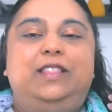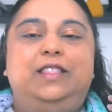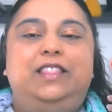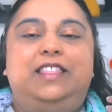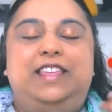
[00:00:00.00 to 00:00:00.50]

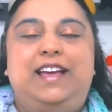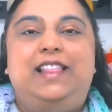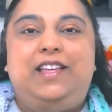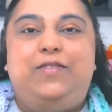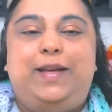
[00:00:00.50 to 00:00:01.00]
the thing I
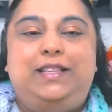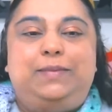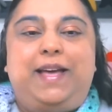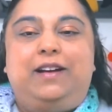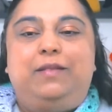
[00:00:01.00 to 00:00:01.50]
love about this
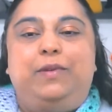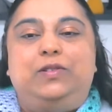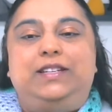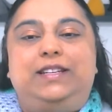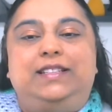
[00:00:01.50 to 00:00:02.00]
pattern
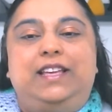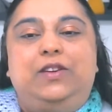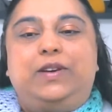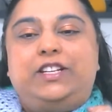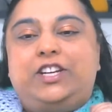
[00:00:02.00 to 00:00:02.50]
most is that
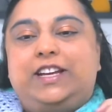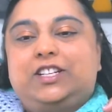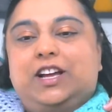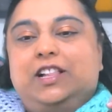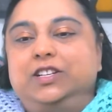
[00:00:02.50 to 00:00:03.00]
you can
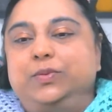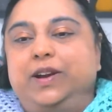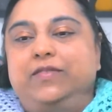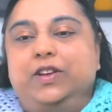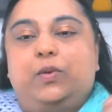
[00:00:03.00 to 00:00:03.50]
change colors
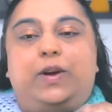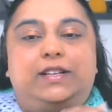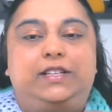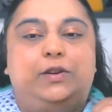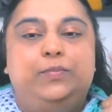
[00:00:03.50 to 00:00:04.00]
wherever you
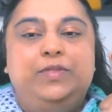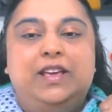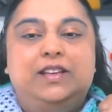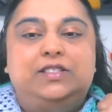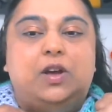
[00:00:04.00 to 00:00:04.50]
want to.
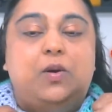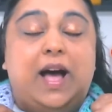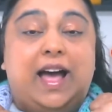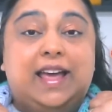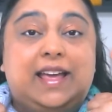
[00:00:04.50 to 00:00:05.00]
So
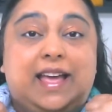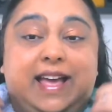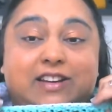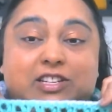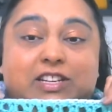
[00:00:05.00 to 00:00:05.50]
I
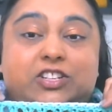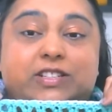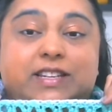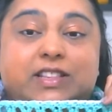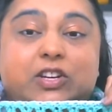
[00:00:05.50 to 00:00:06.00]
actually
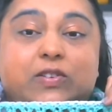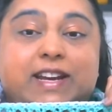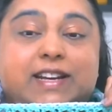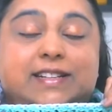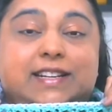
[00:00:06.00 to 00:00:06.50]
just did the
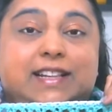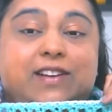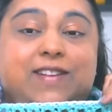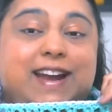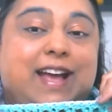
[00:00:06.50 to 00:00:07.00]
green until I
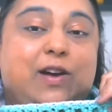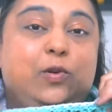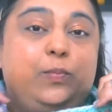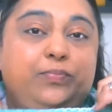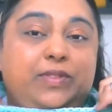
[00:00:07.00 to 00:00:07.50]
ran
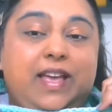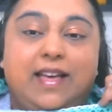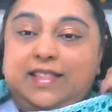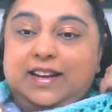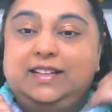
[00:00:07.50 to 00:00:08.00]
out,
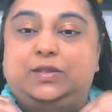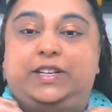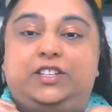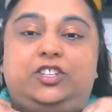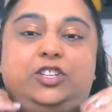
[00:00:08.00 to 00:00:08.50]
and then I
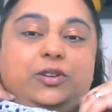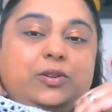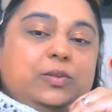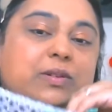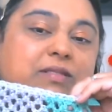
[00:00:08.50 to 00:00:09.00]
switched
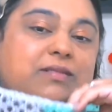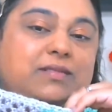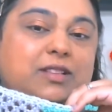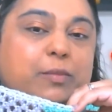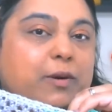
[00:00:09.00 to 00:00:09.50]
to
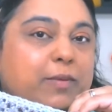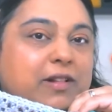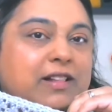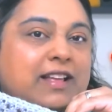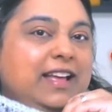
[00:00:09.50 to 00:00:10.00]
the
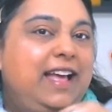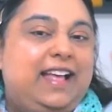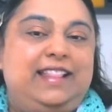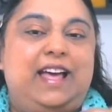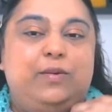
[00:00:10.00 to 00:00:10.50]
purple.
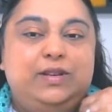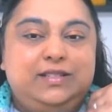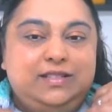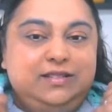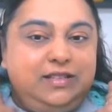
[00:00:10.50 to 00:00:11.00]
And that
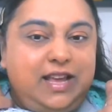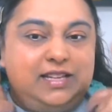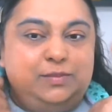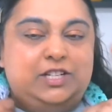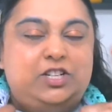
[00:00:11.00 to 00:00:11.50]
was as much